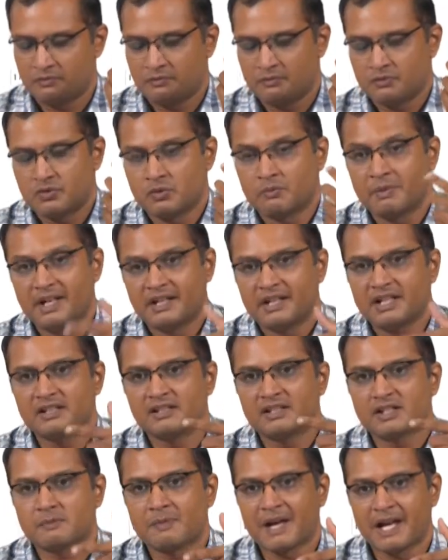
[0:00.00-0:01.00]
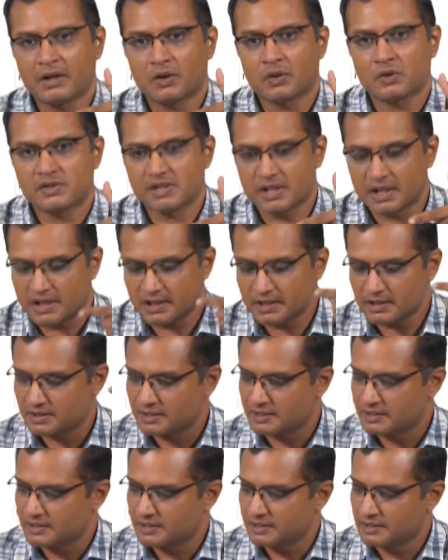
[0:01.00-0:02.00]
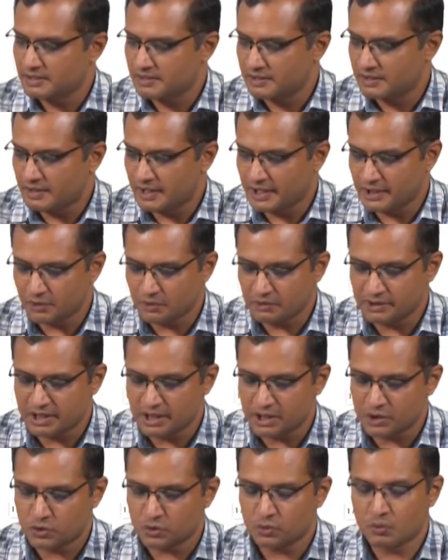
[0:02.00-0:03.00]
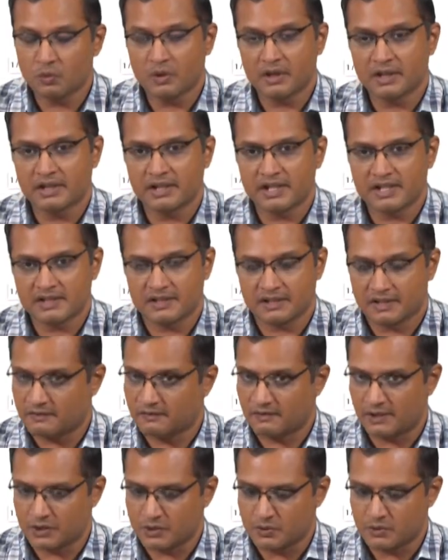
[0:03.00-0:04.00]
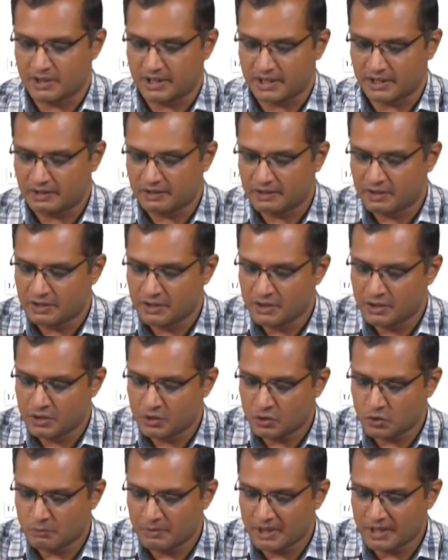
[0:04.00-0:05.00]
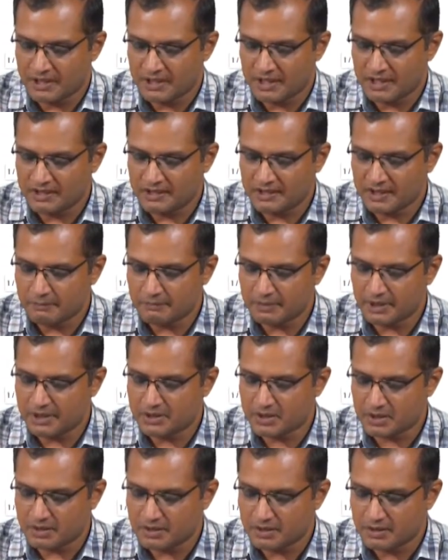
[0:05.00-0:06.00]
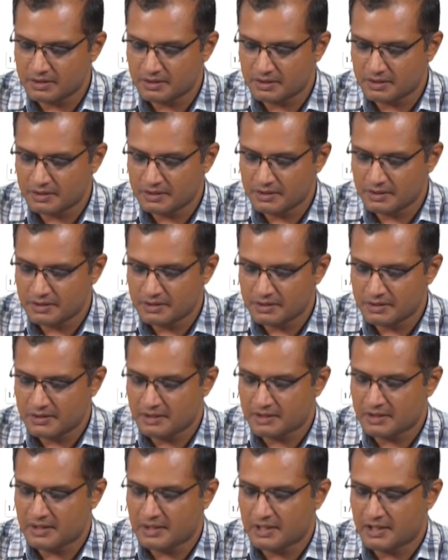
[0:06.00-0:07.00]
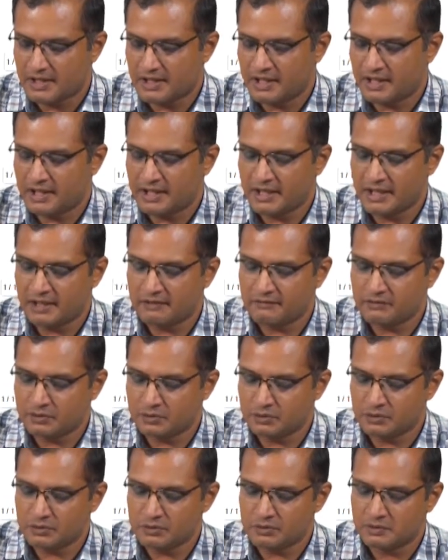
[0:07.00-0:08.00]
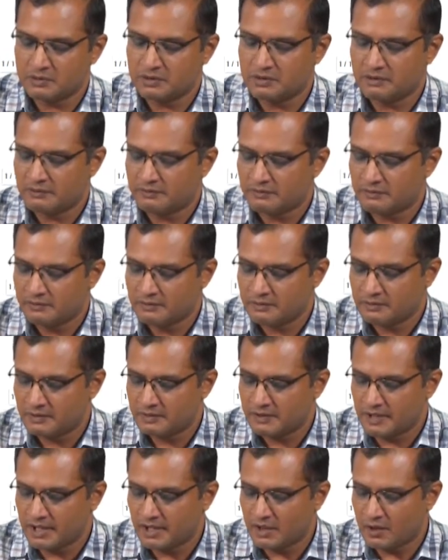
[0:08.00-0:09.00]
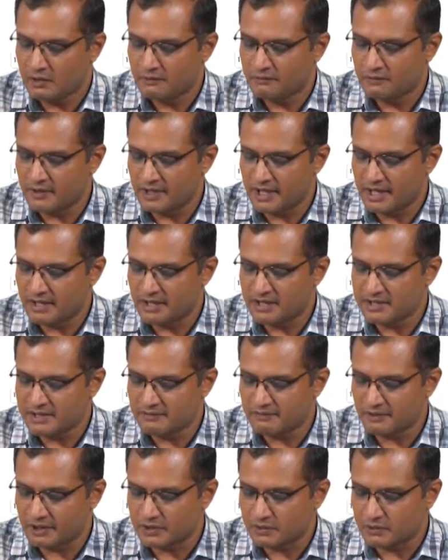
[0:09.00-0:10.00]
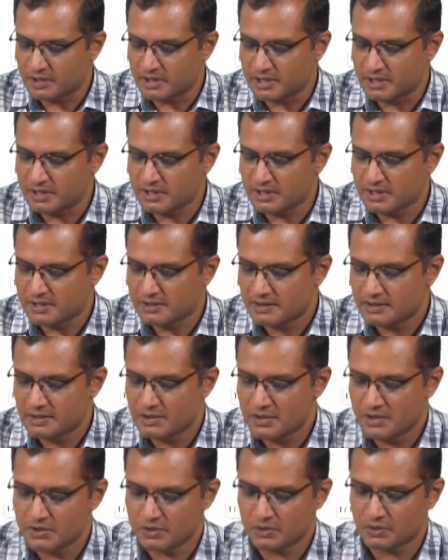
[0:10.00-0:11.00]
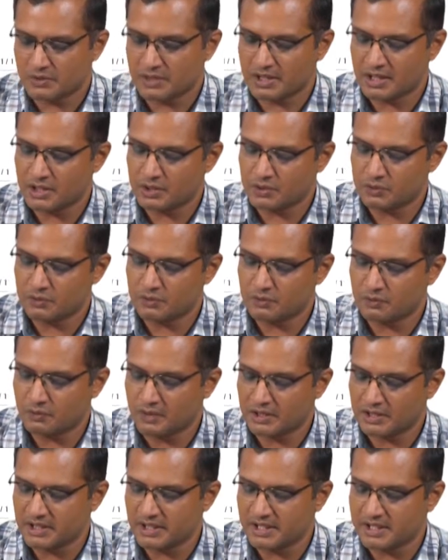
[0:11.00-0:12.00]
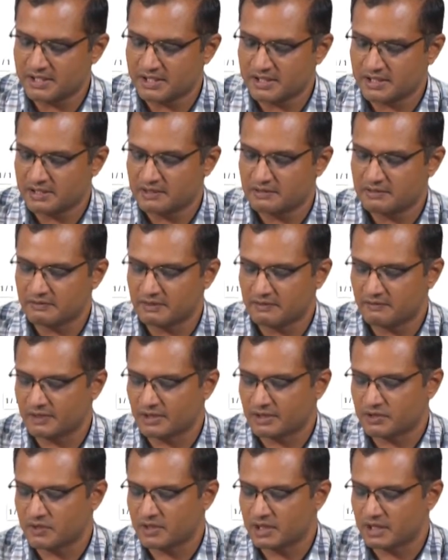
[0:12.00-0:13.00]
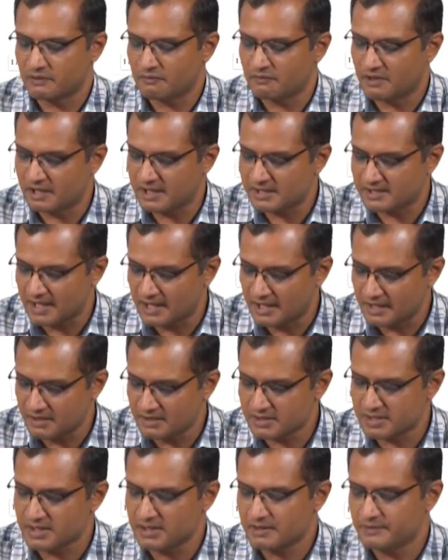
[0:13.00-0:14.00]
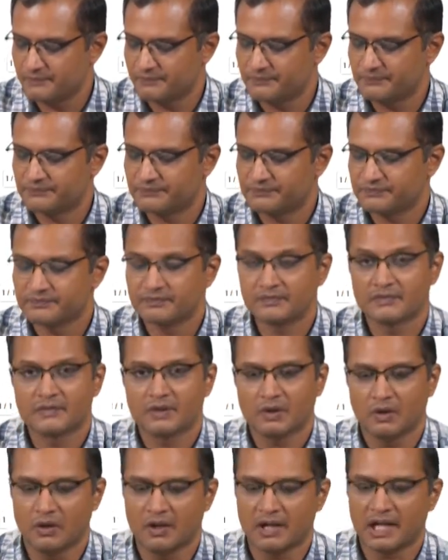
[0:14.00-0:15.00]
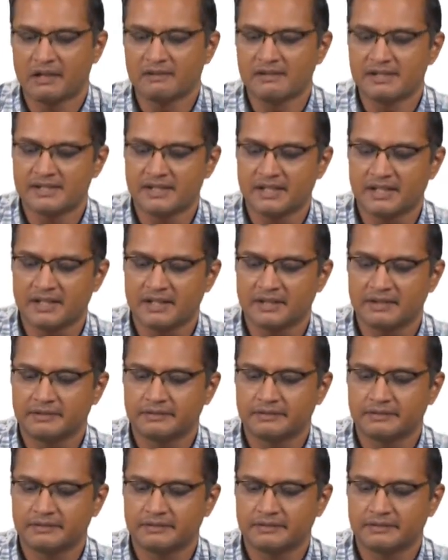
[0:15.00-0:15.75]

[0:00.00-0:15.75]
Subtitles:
To maintain this macro state, I know there are two quantities that are fluctuating. To maintain temperature, I have to allow for energy fluctuations. So, there are two quantities that are fluctuating, one is energy, or I will say